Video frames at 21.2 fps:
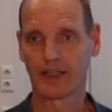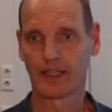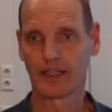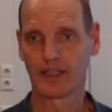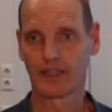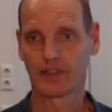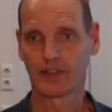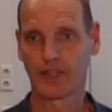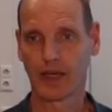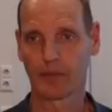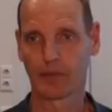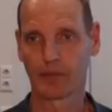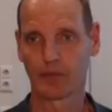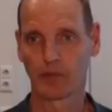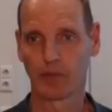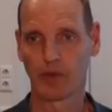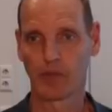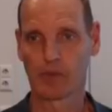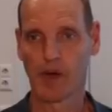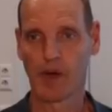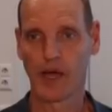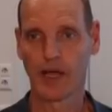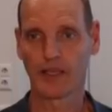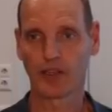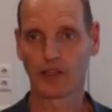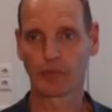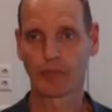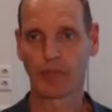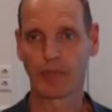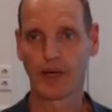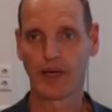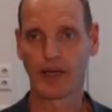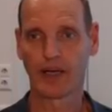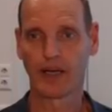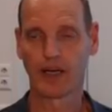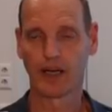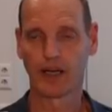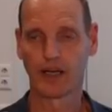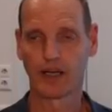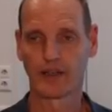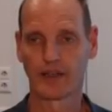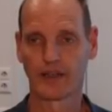n times 1 minus pi
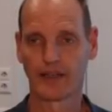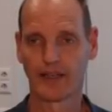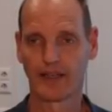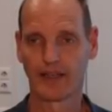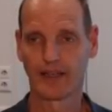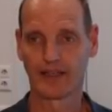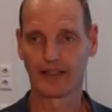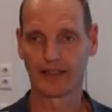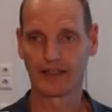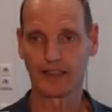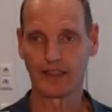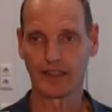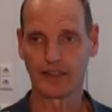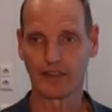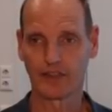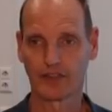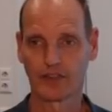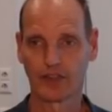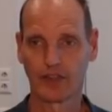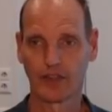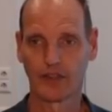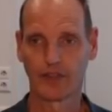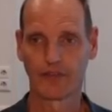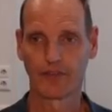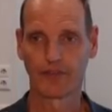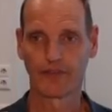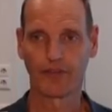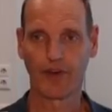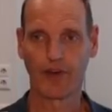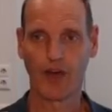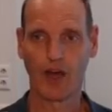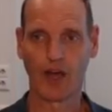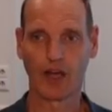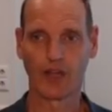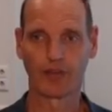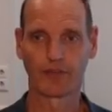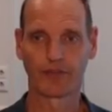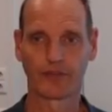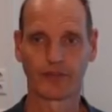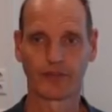are at least 5.